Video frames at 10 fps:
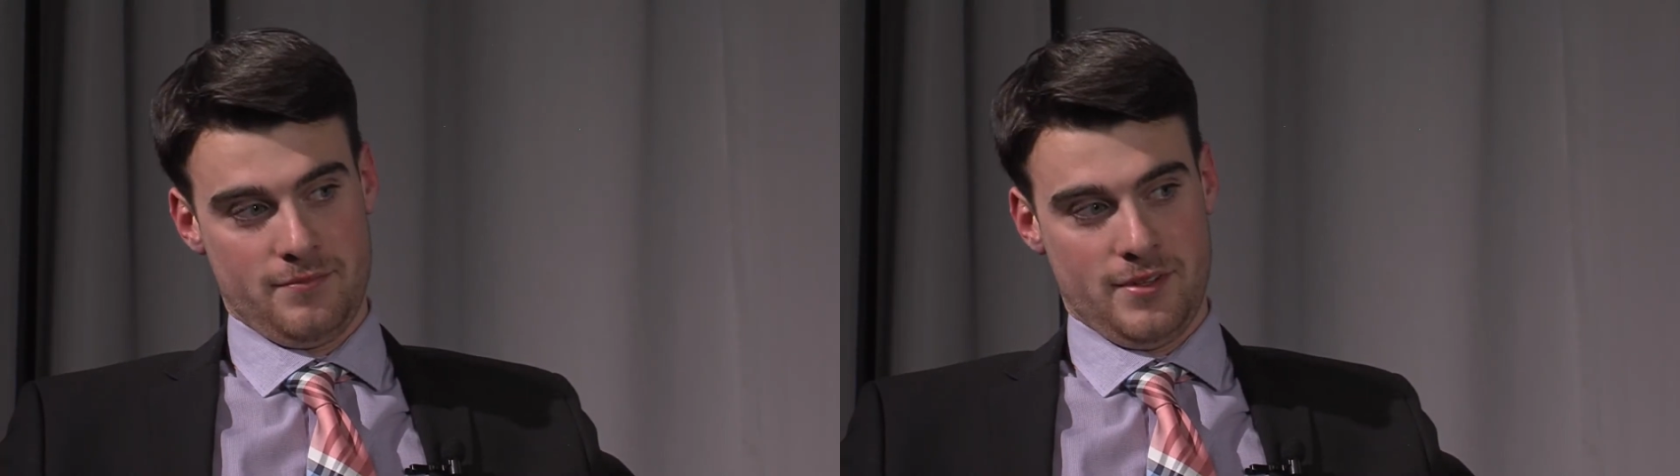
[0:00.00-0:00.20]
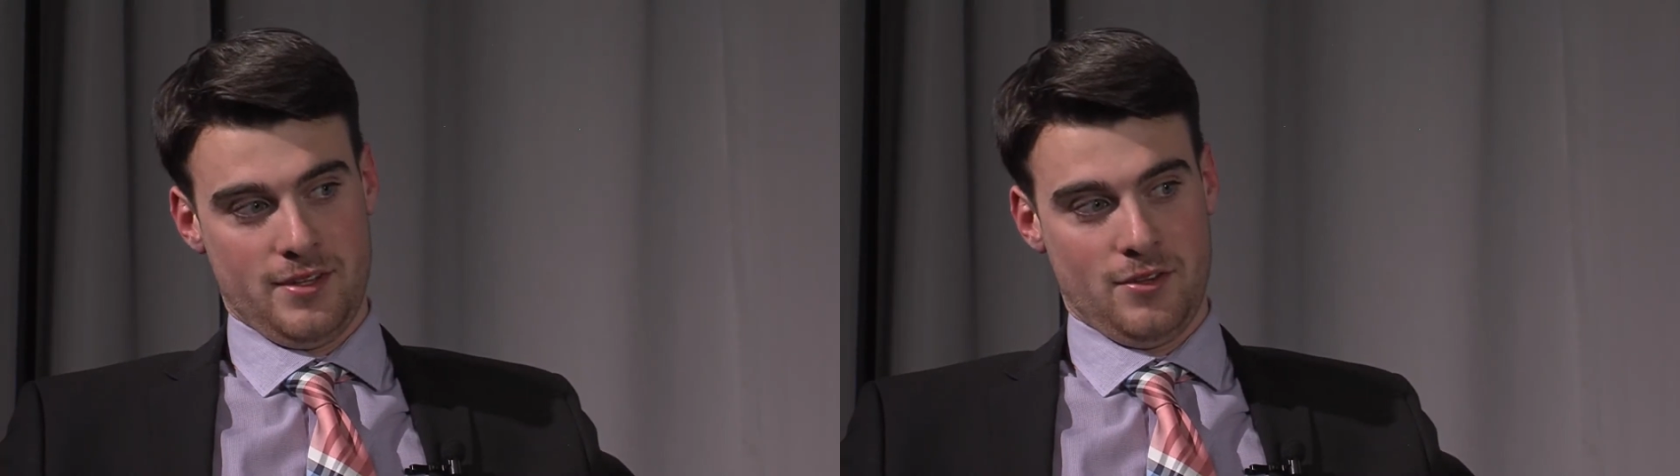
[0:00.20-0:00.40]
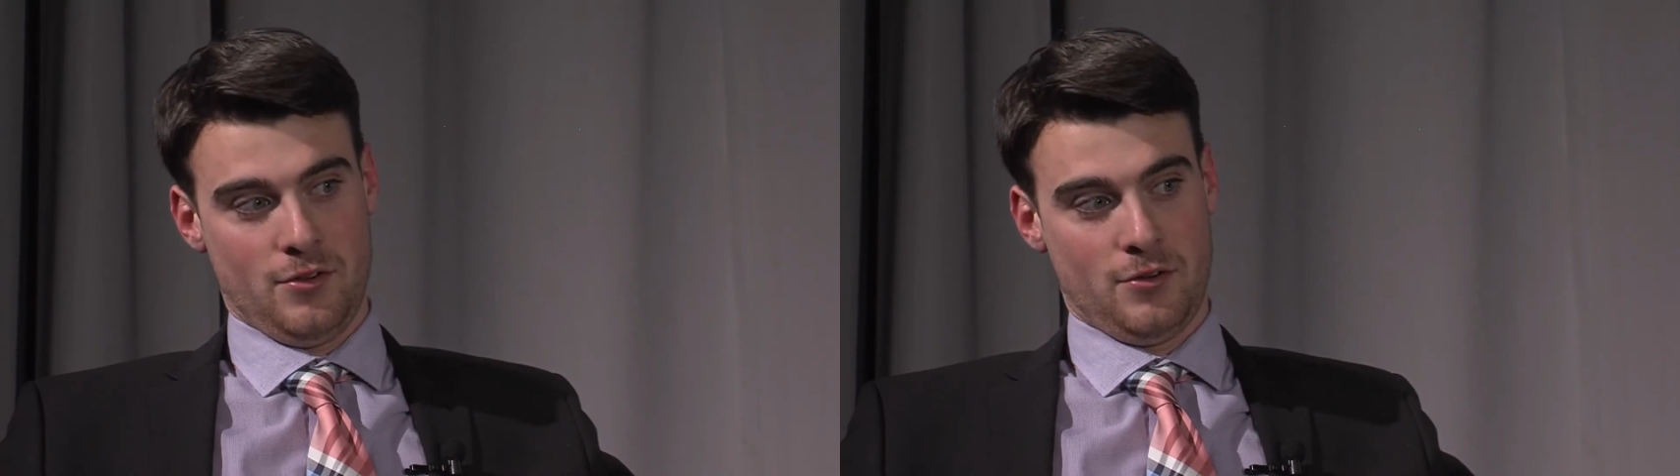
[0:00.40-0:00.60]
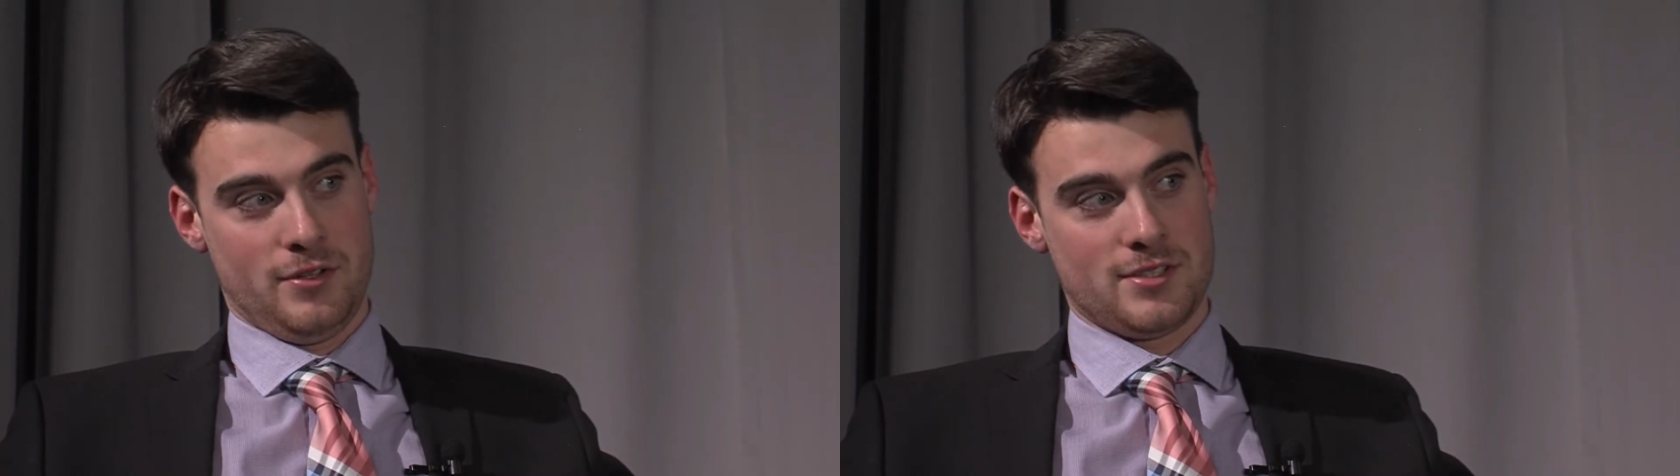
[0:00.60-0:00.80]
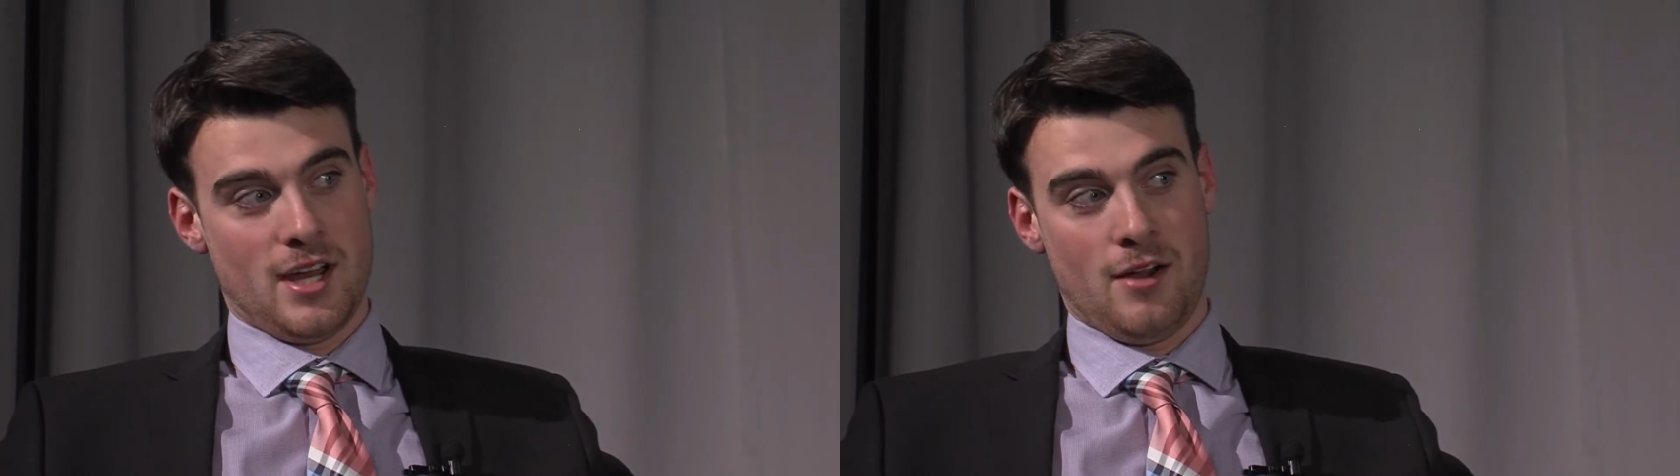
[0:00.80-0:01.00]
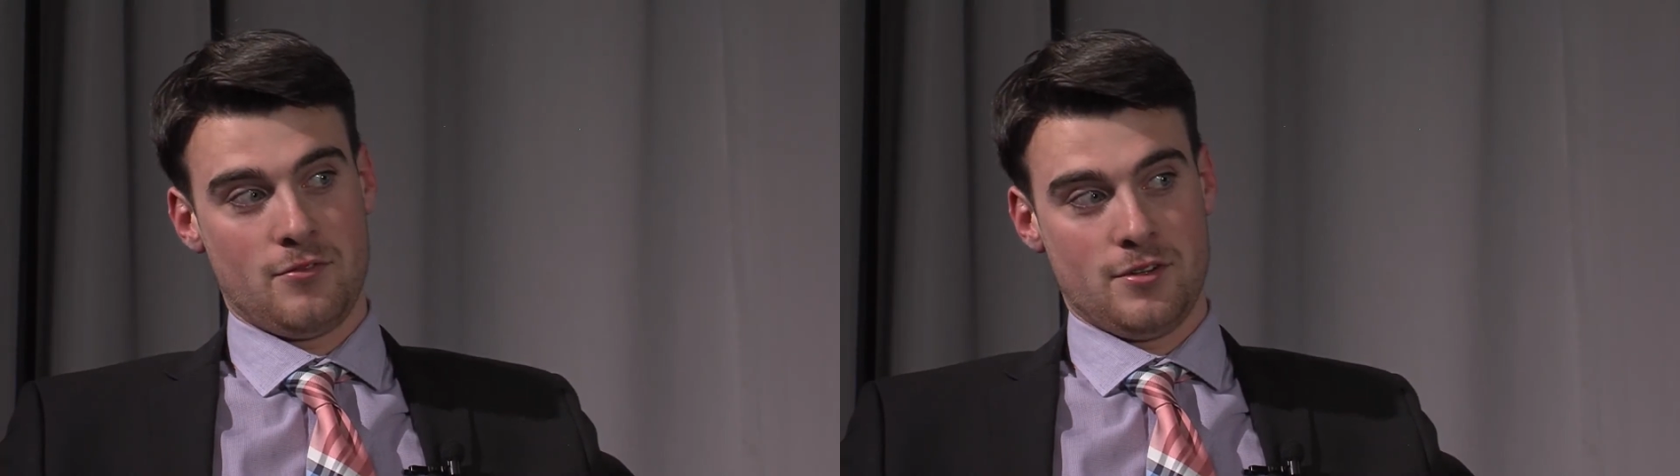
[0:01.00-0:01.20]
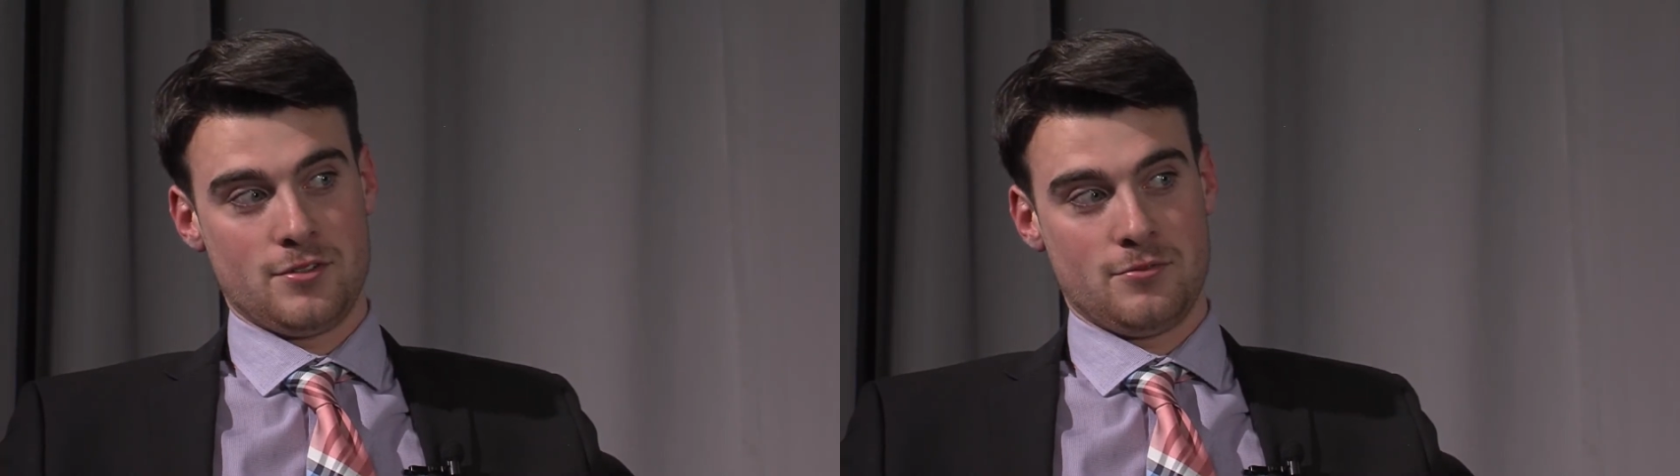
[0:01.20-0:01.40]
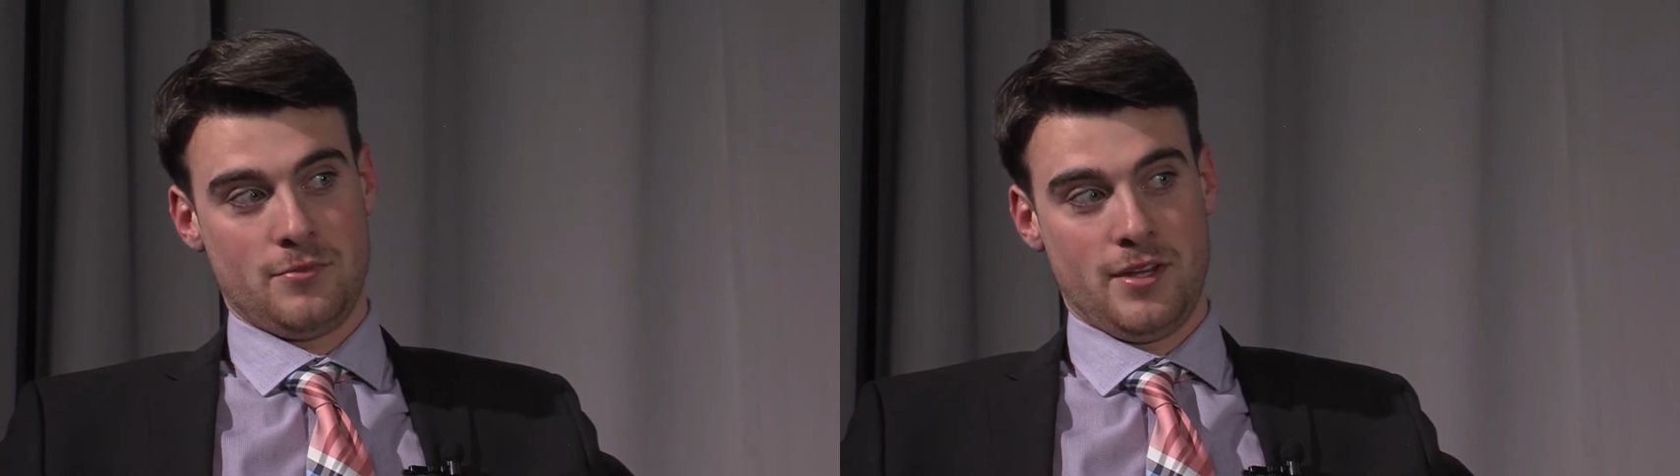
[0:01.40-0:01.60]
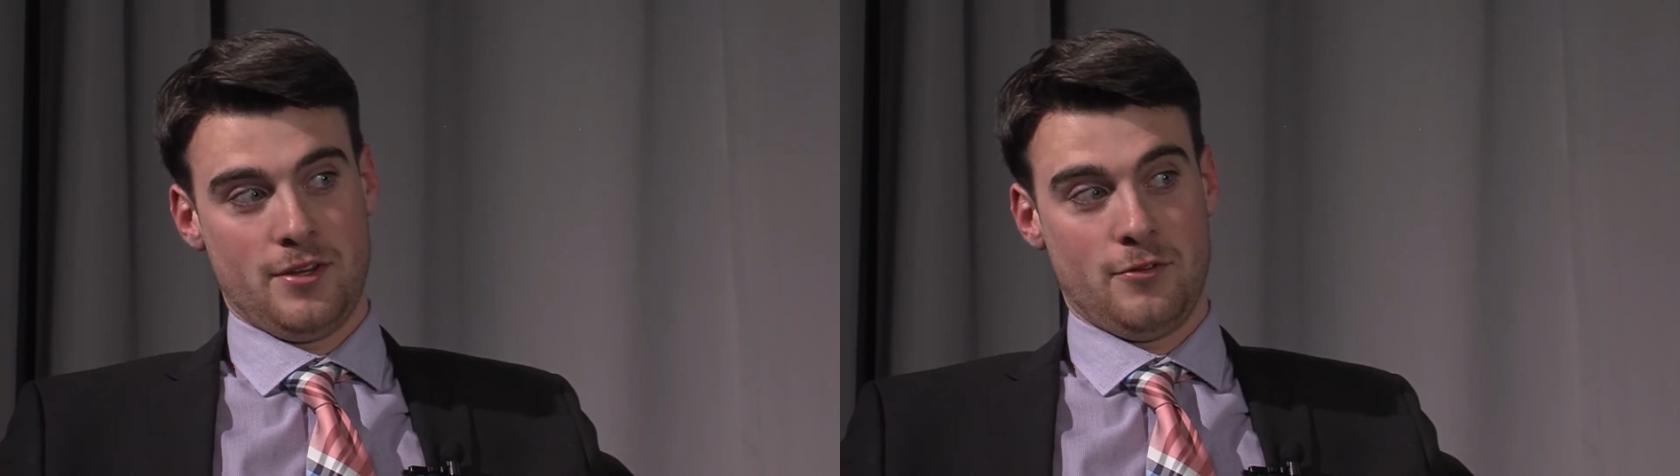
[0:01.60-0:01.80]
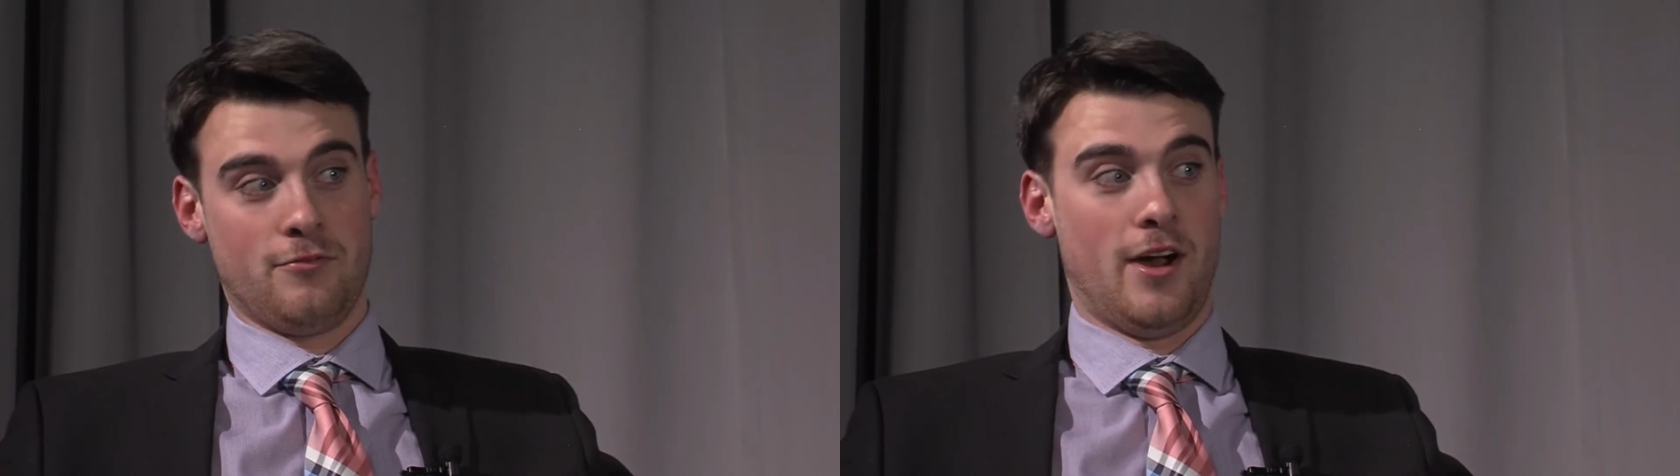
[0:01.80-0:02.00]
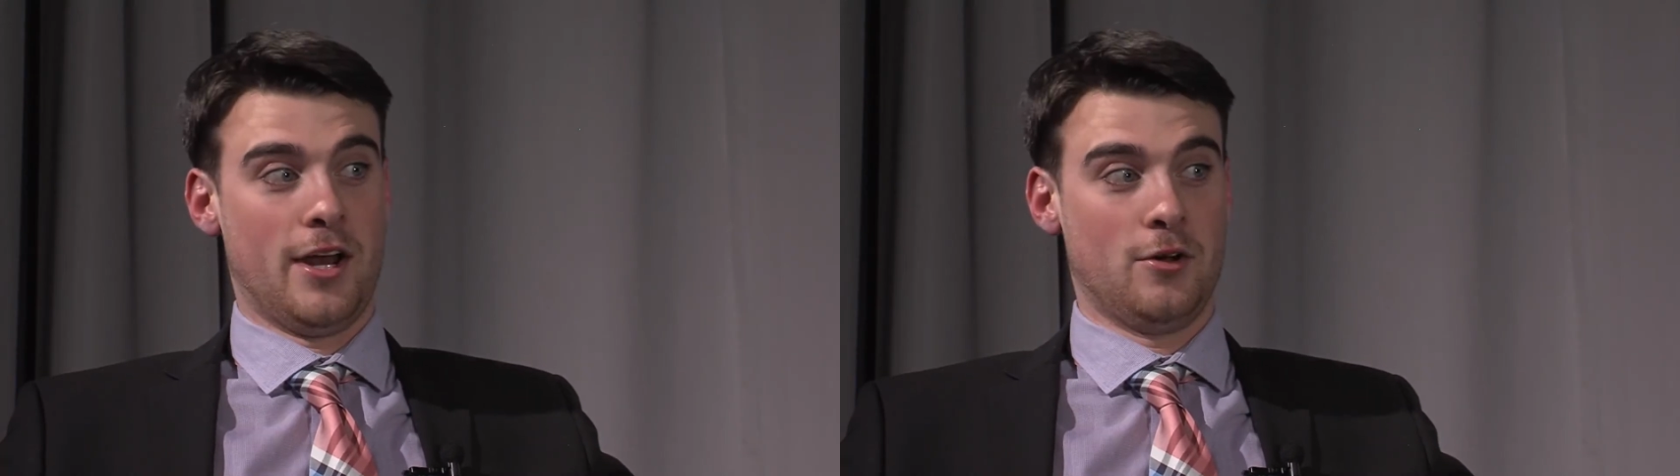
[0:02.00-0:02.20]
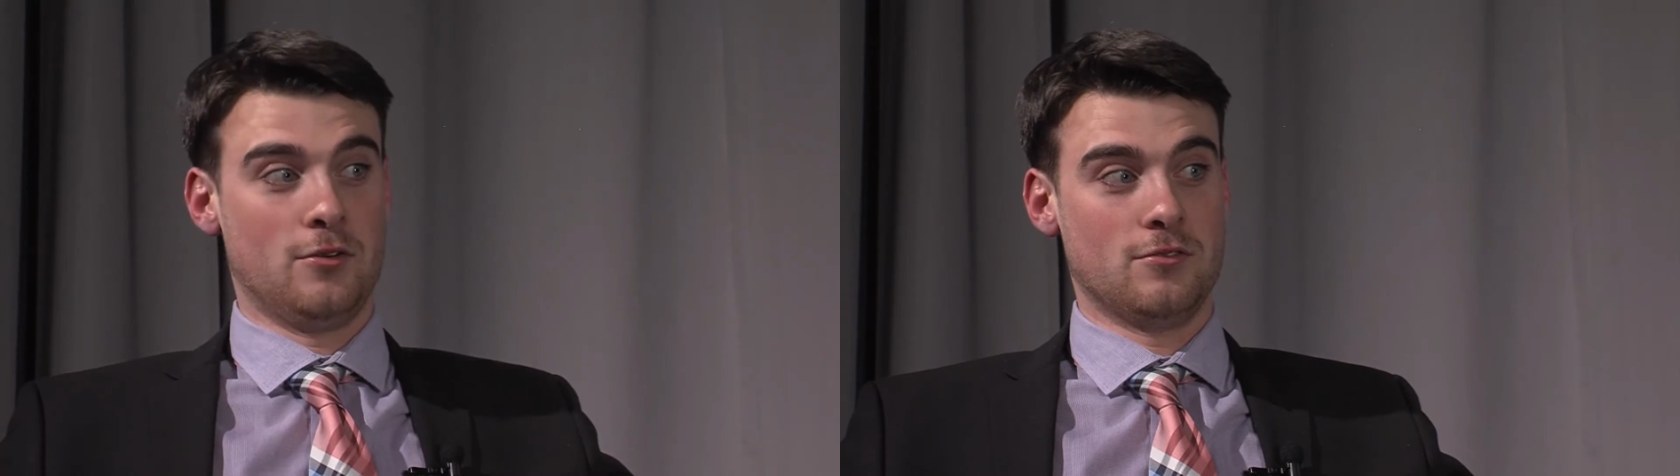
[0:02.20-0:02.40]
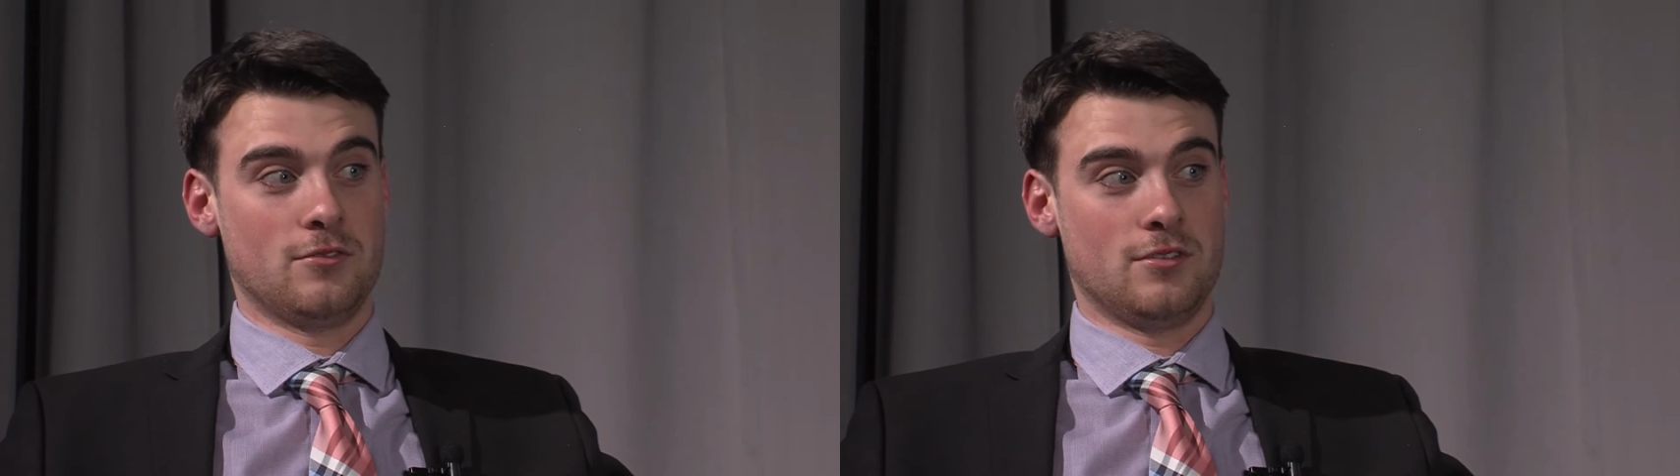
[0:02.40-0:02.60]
and the Little East Conference meet, your final